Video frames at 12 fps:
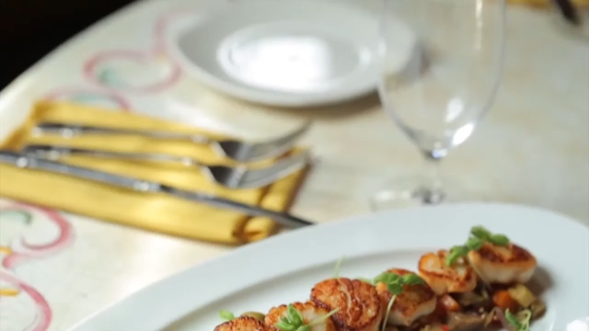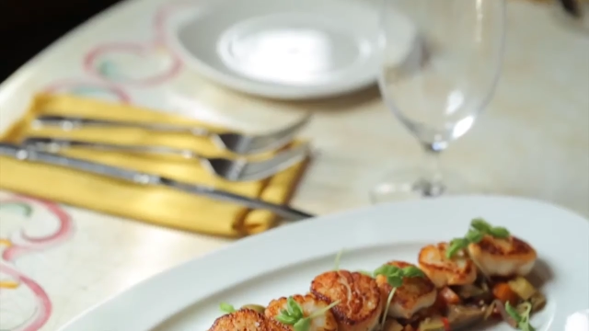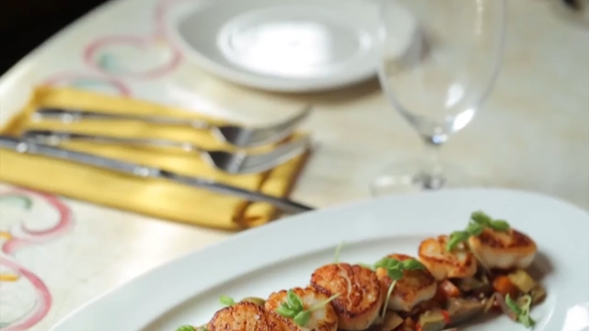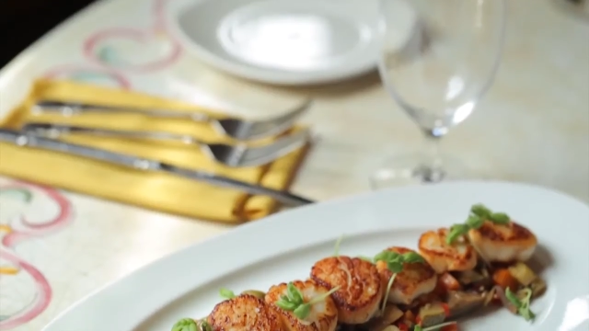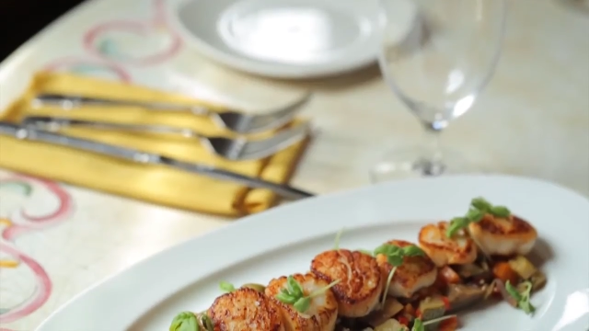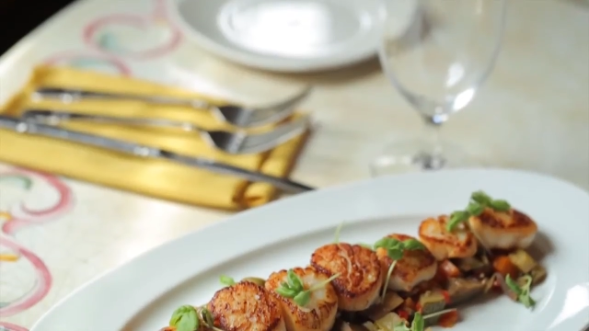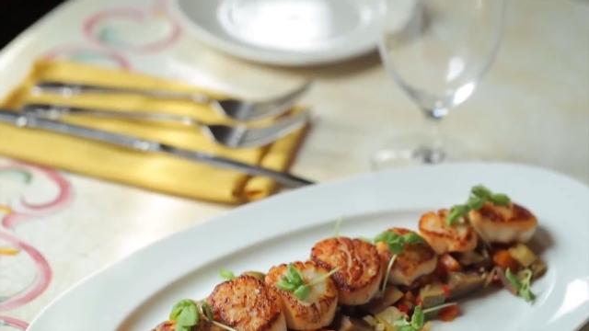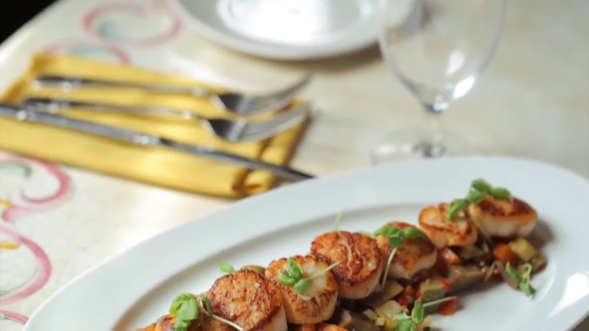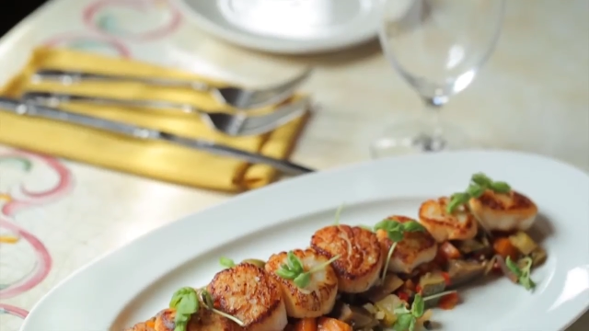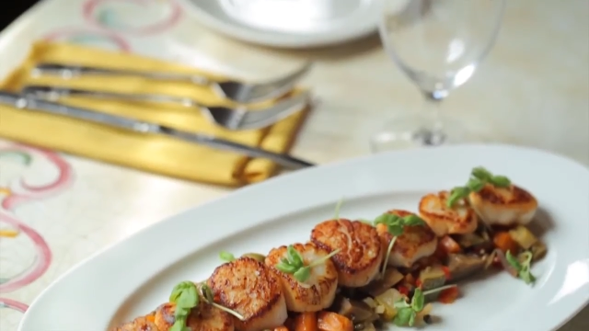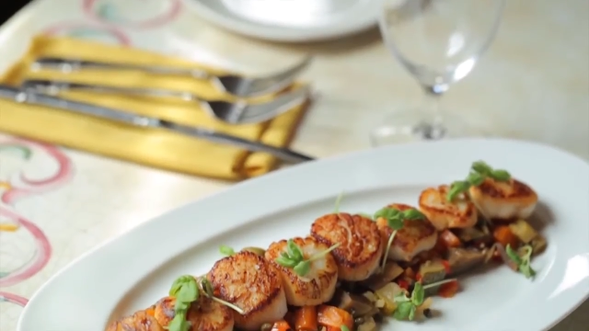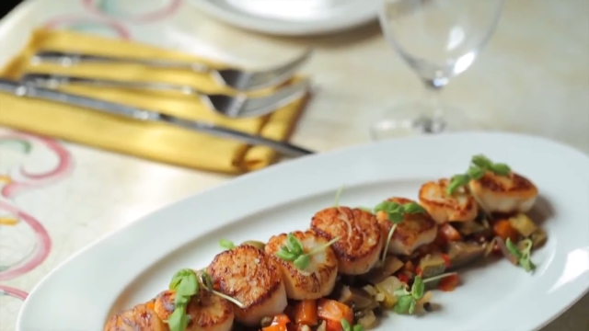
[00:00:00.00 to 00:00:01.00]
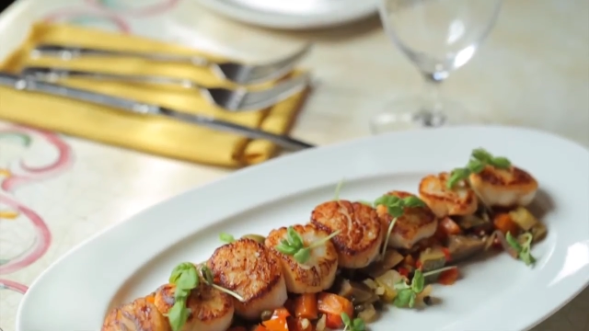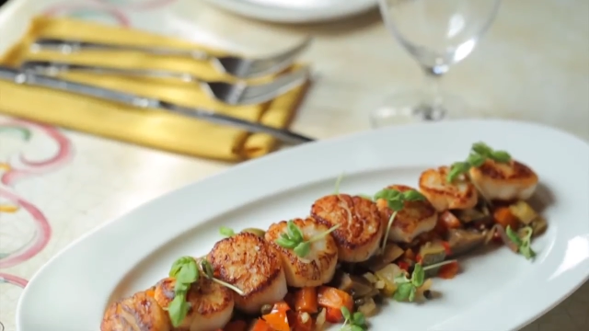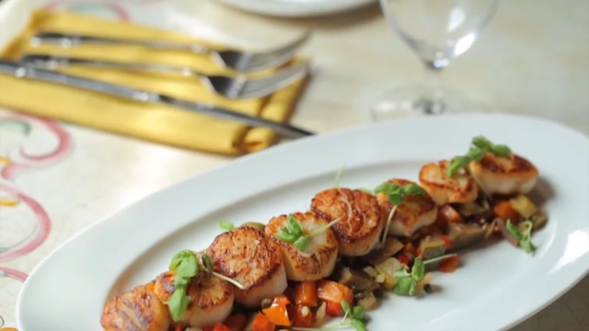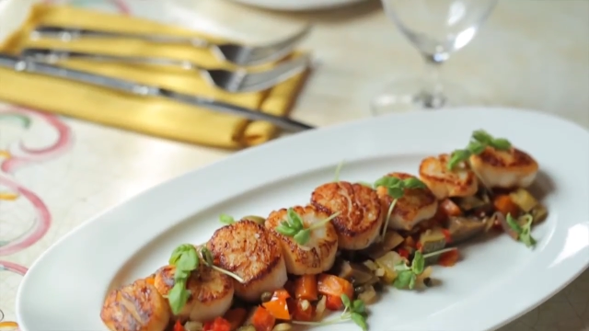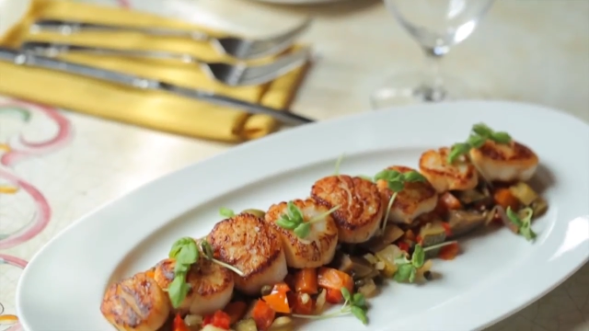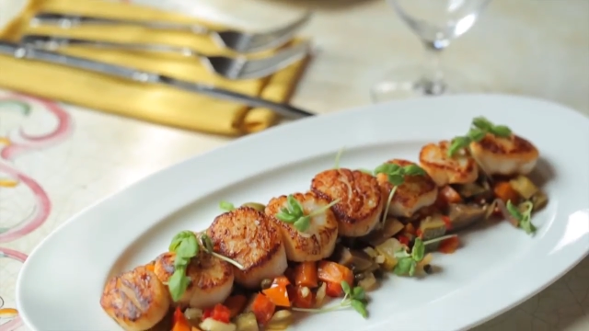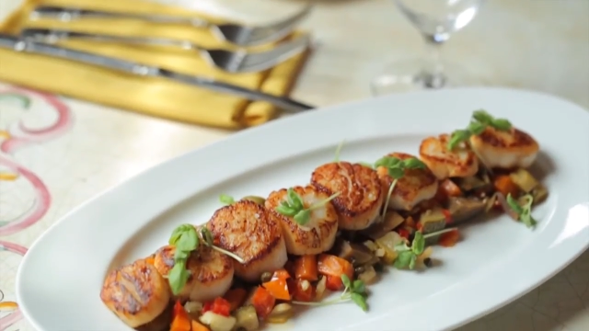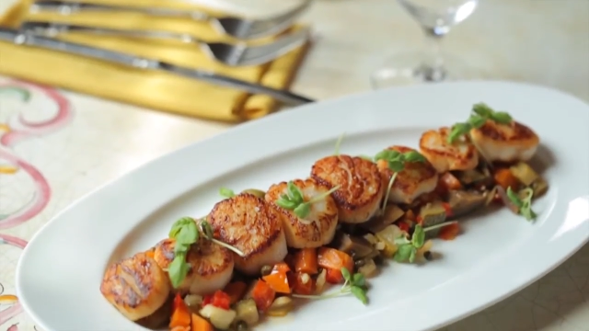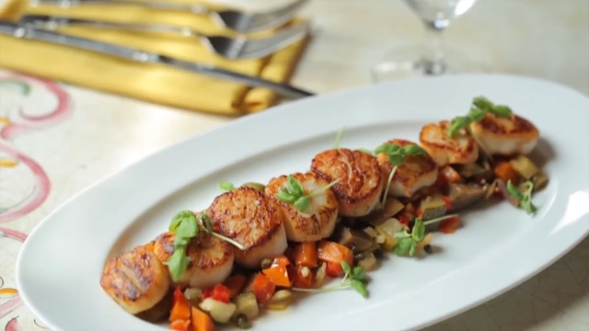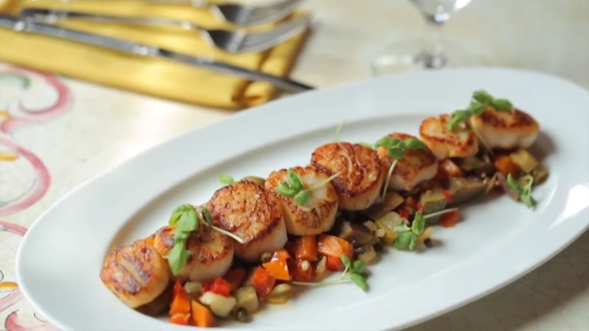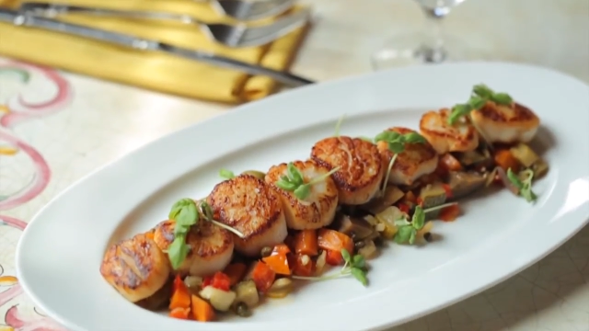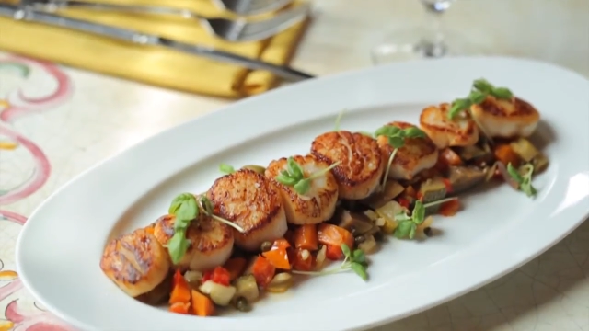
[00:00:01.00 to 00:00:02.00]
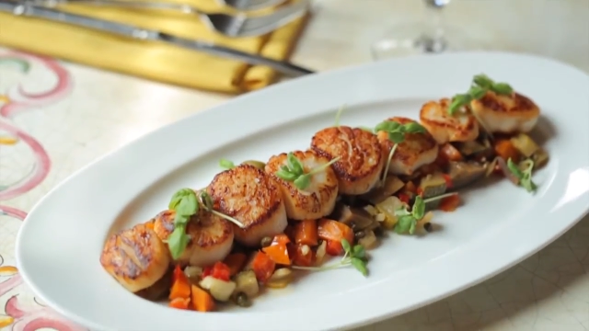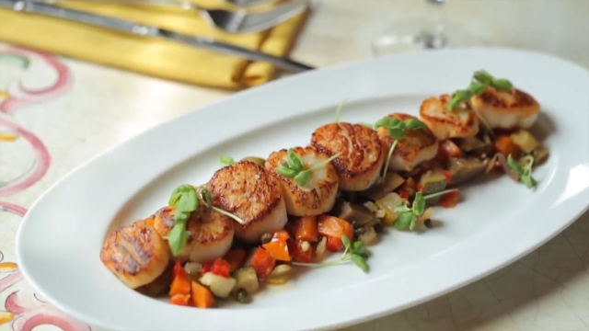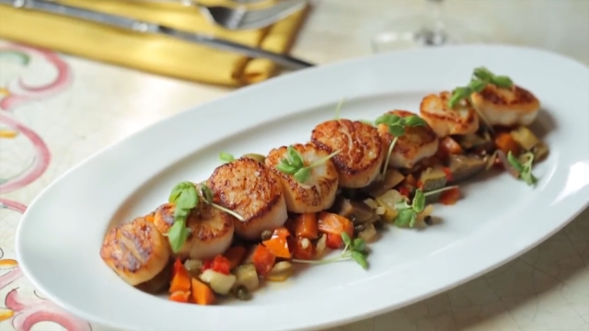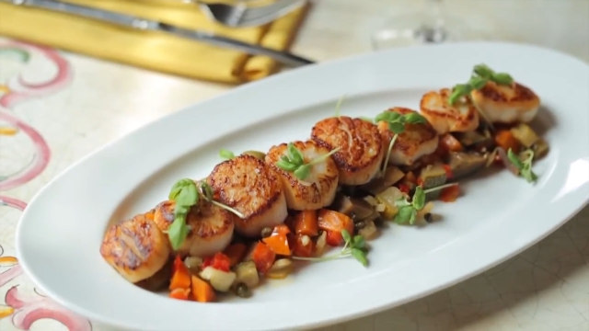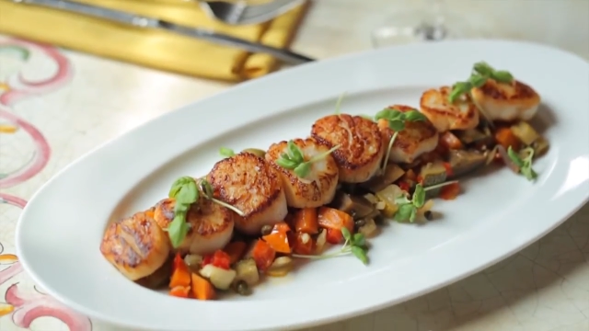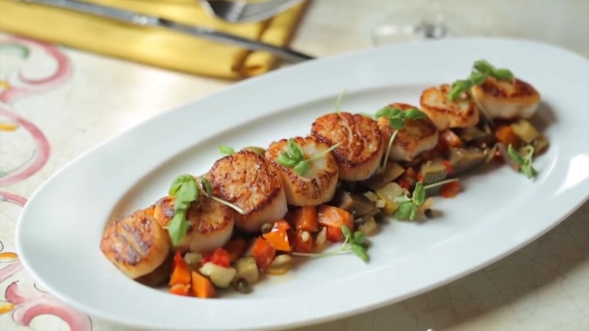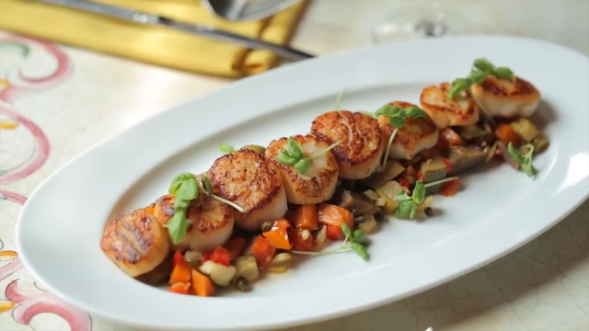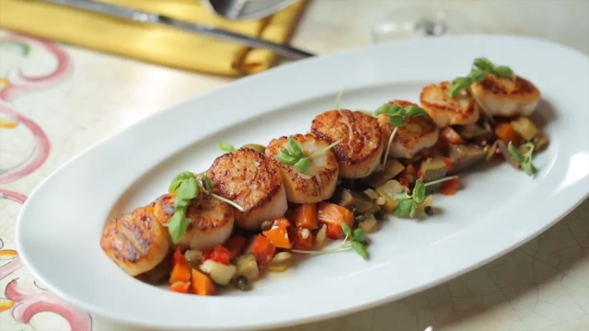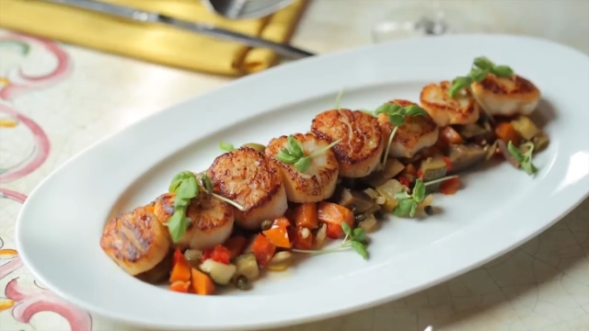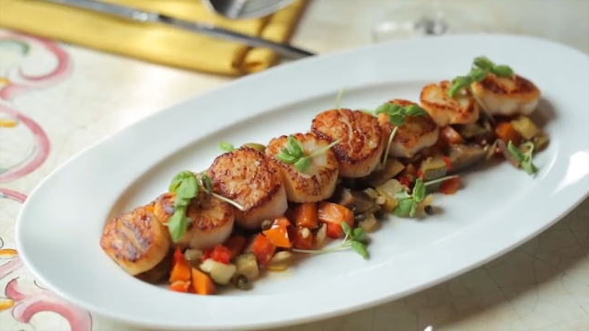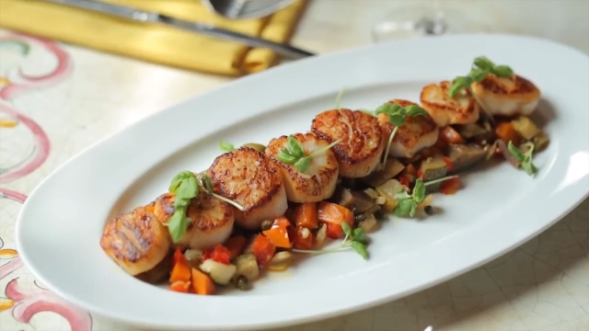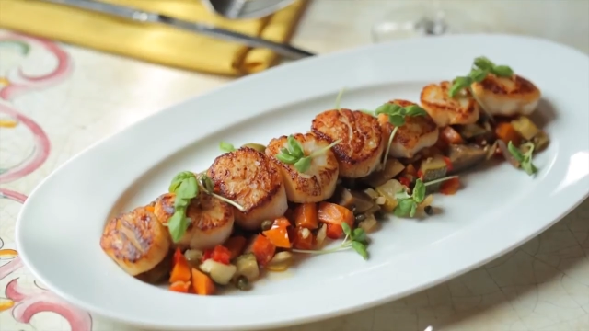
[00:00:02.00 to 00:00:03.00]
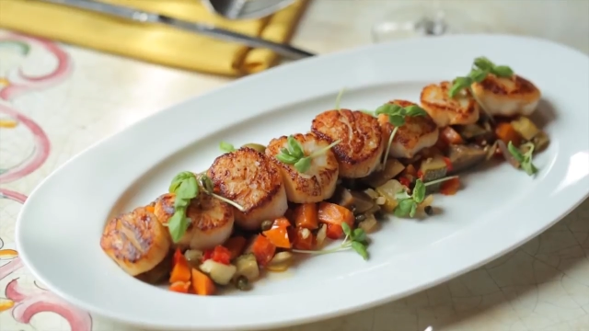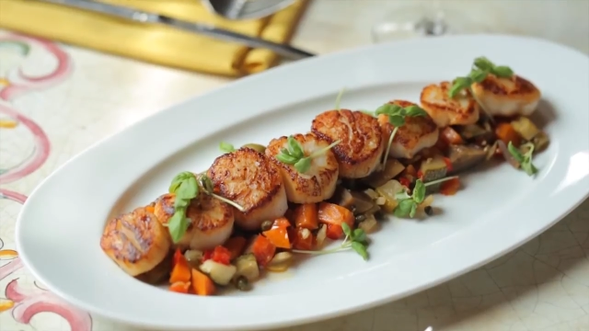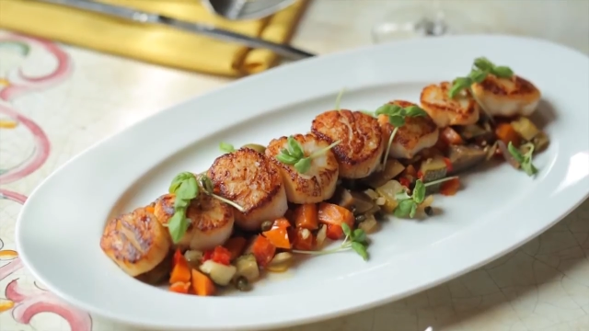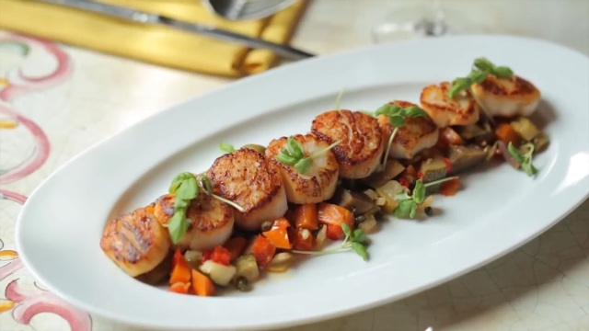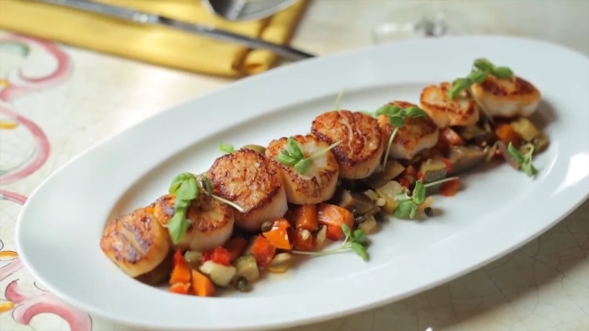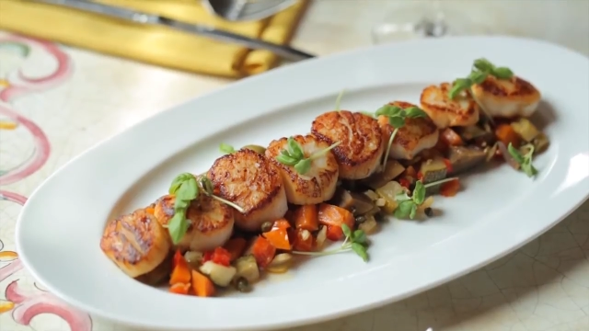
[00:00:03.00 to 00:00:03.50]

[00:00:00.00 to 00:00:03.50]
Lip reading: [unreadable: no face in view]